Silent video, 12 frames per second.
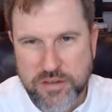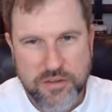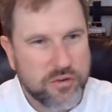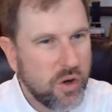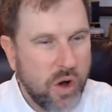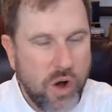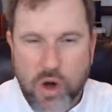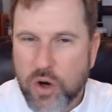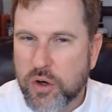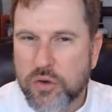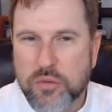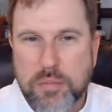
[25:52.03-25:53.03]
This all
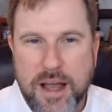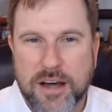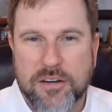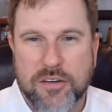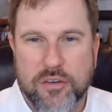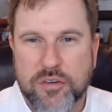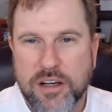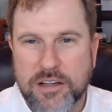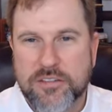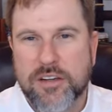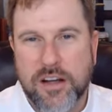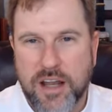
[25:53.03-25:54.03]
goes back to this
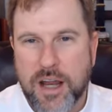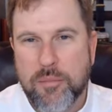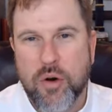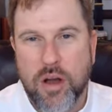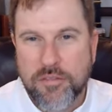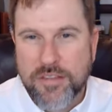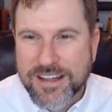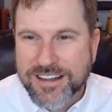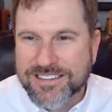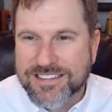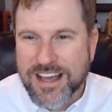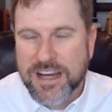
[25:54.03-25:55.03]
glitz and glamour of the
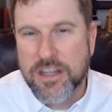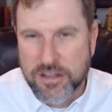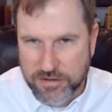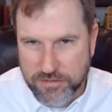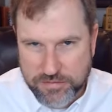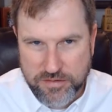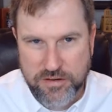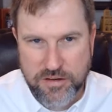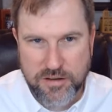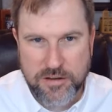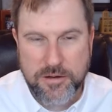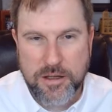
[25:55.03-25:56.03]
executive
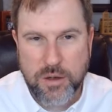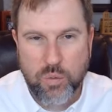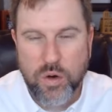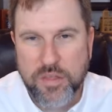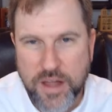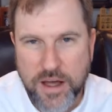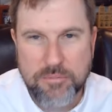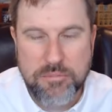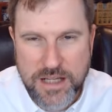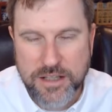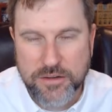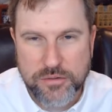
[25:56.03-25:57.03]
and what that
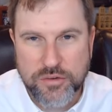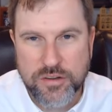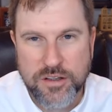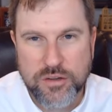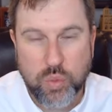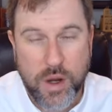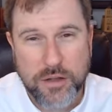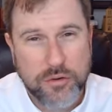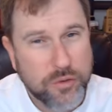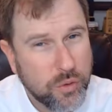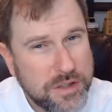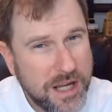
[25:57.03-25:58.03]
means. It's why it's
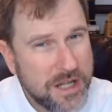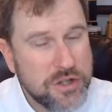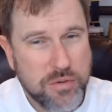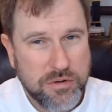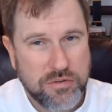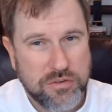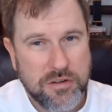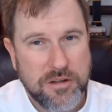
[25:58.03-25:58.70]
so dangerous.